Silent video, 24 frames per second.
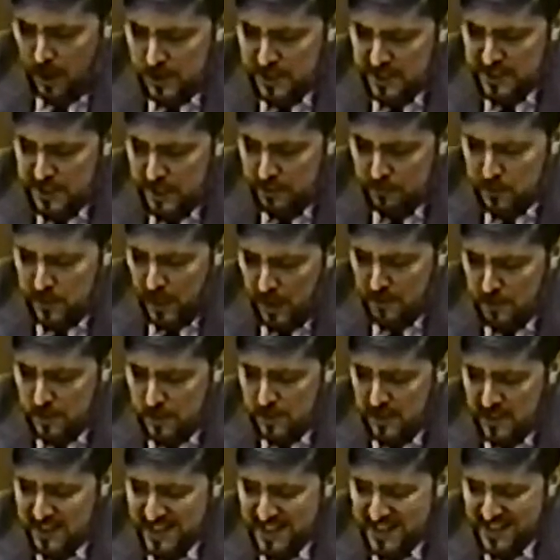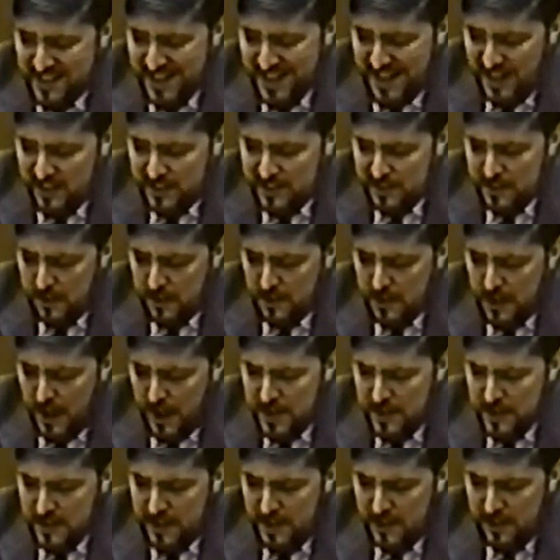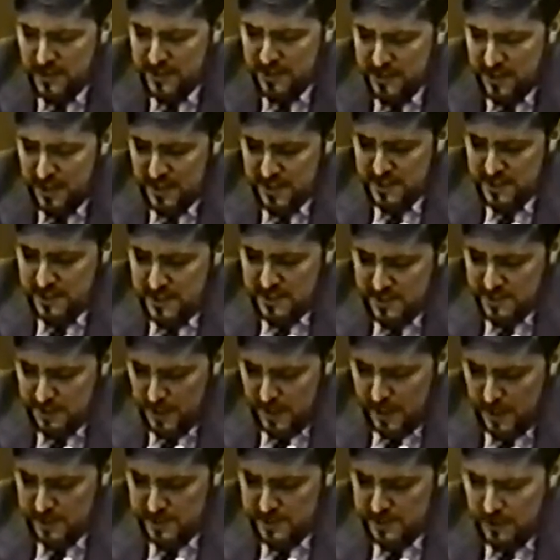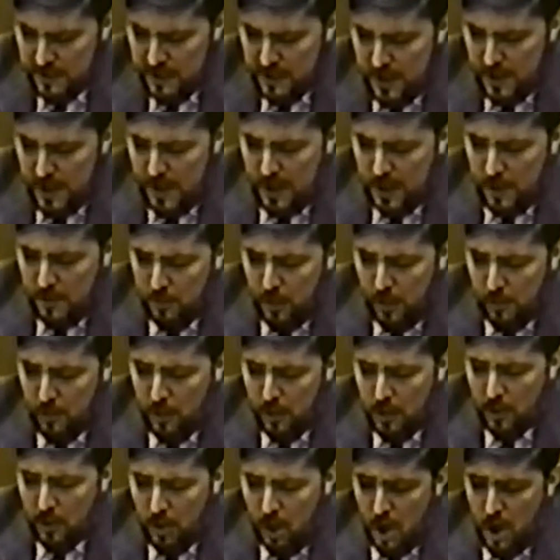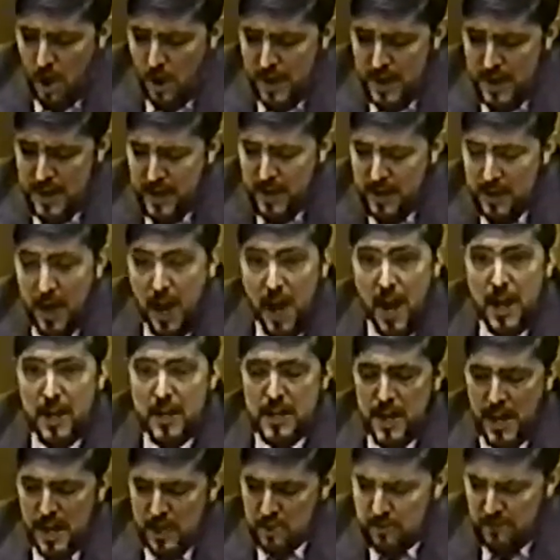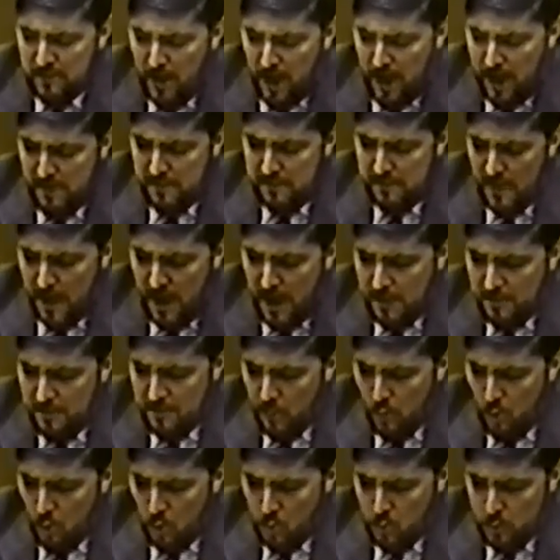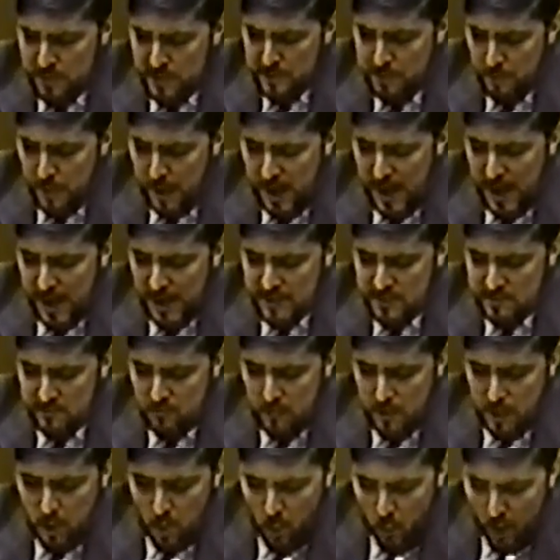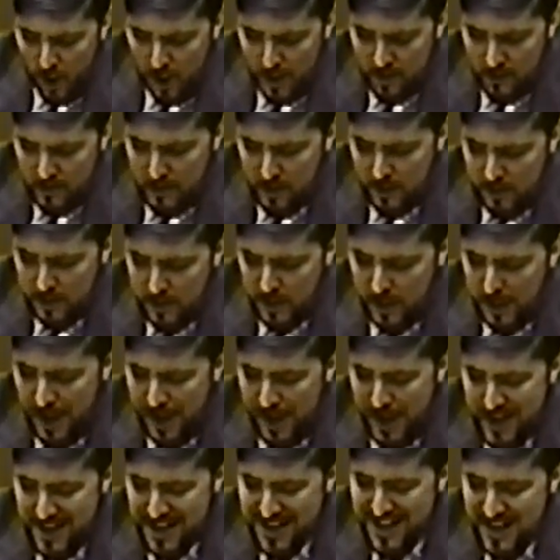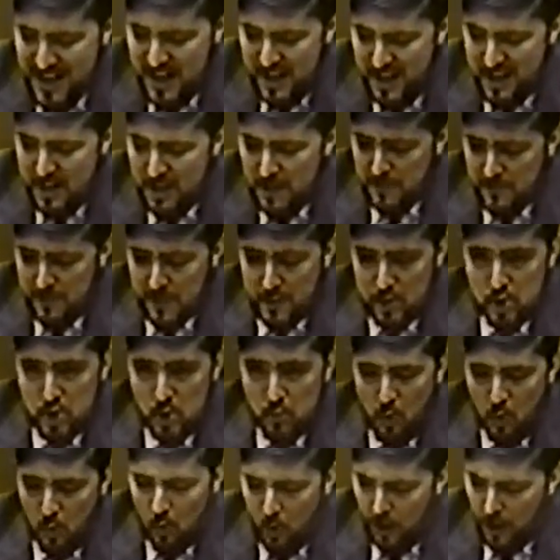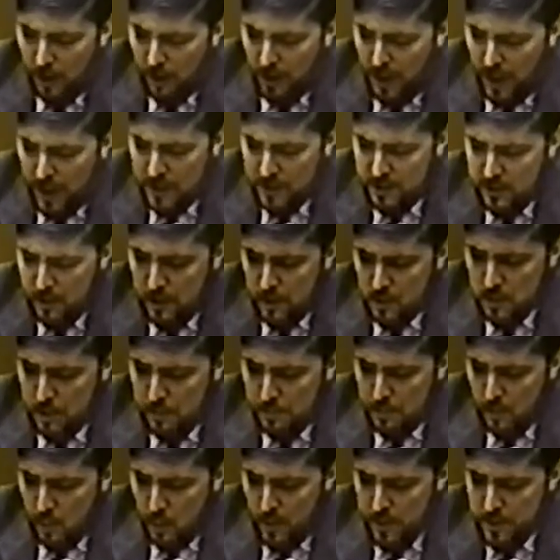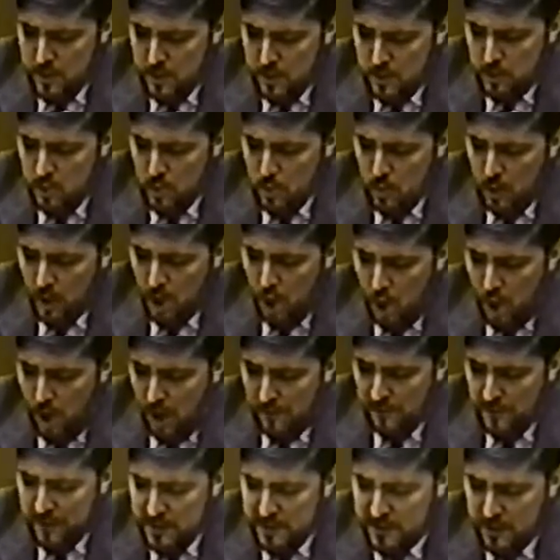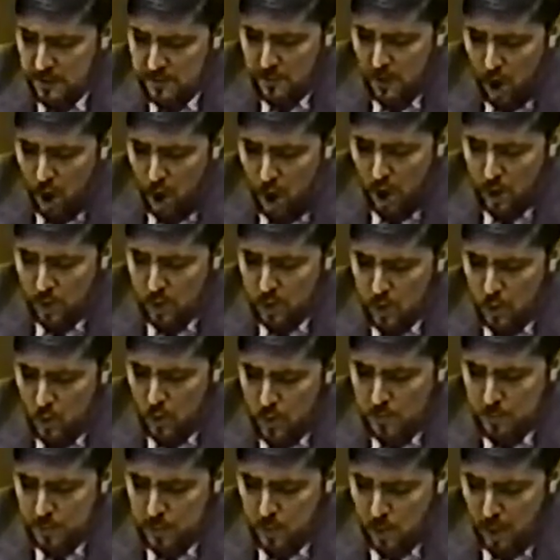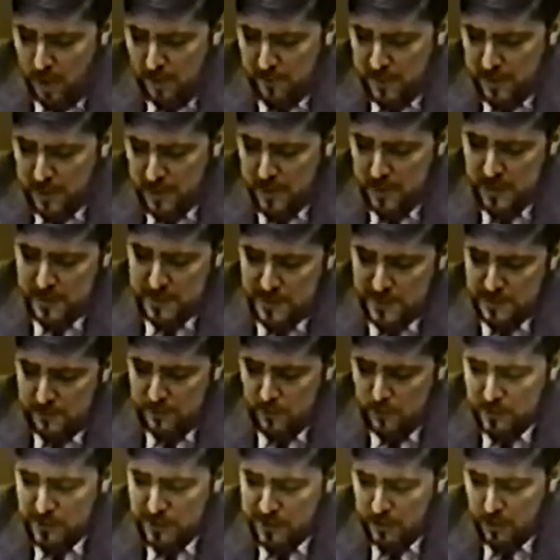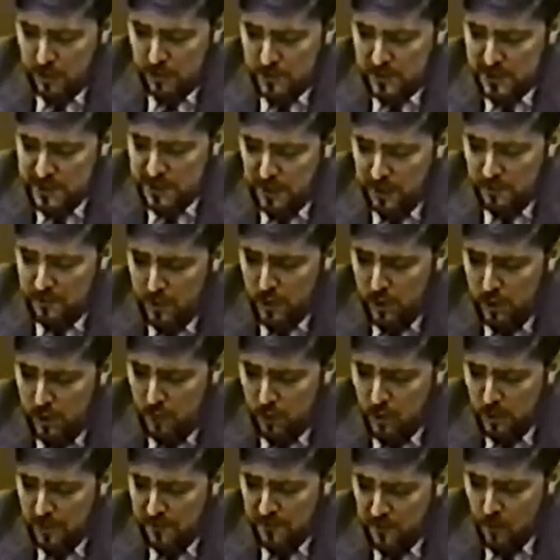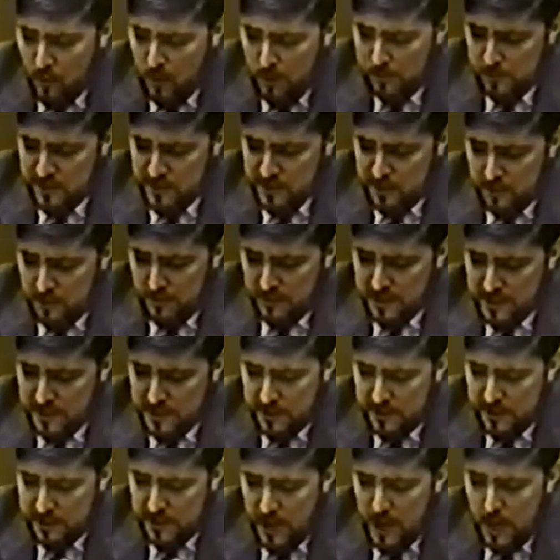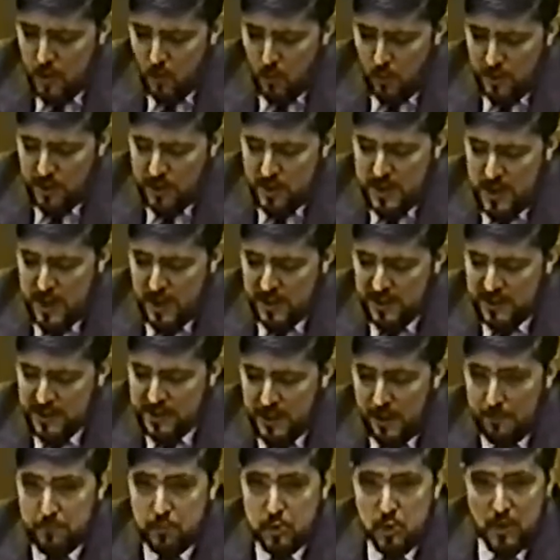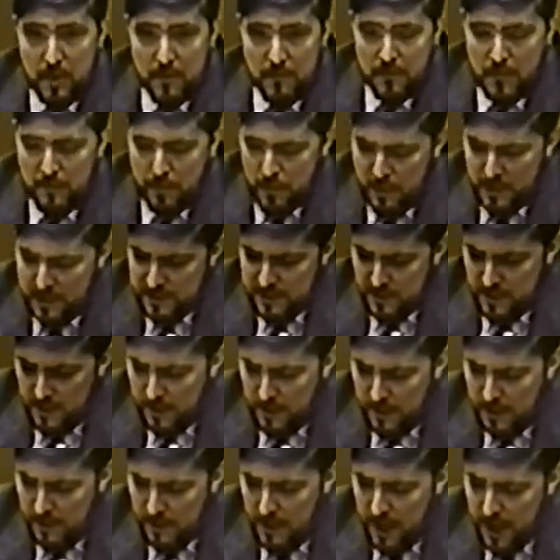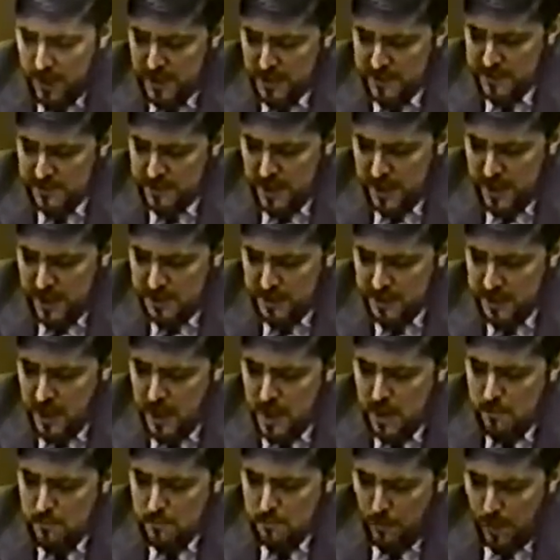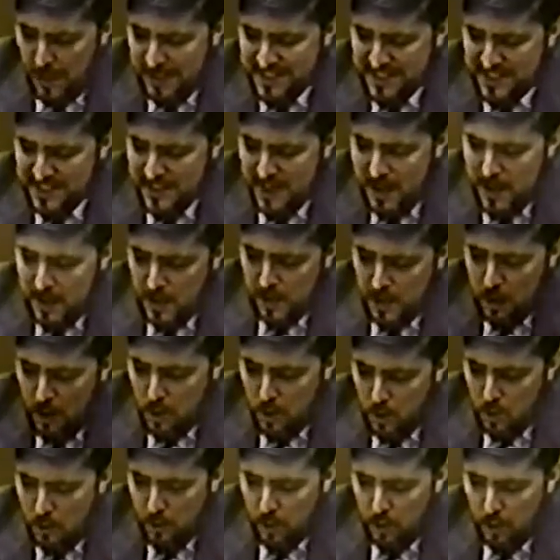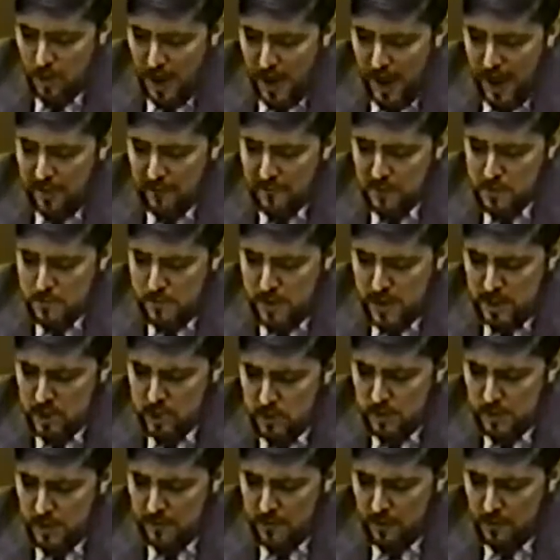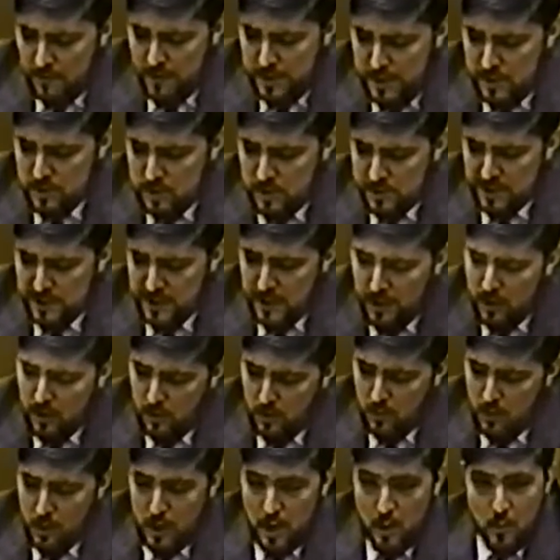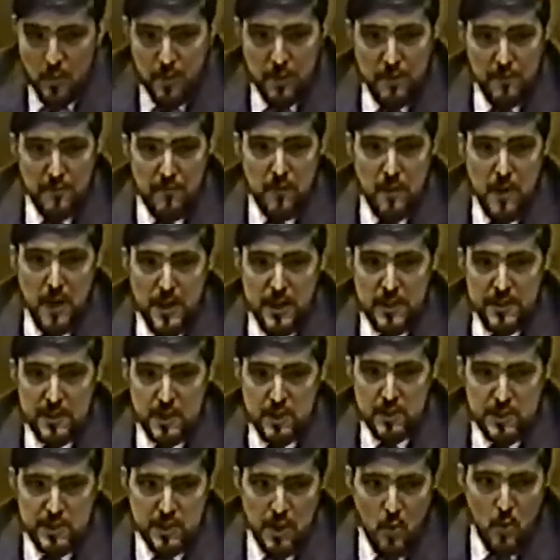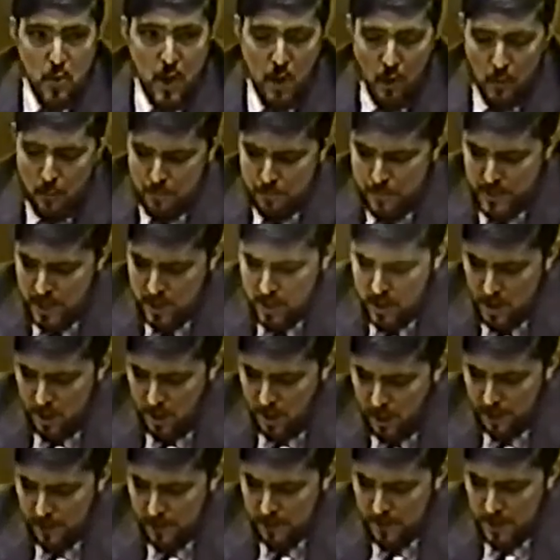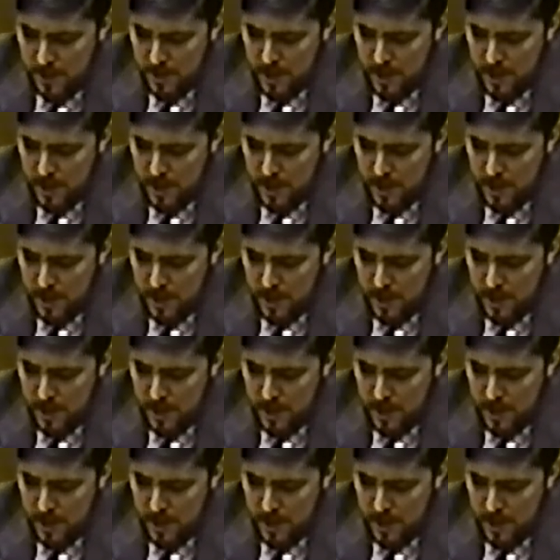On September the 6th, 1966, Public Law 89 554 was passed requiring that any individual elected or appointed to an office of honor or profit in the civil service of the uniformed services, with the exception of the President of the United States, must take an oath or affirmation of allegiance concluding with the phrase, So help me God.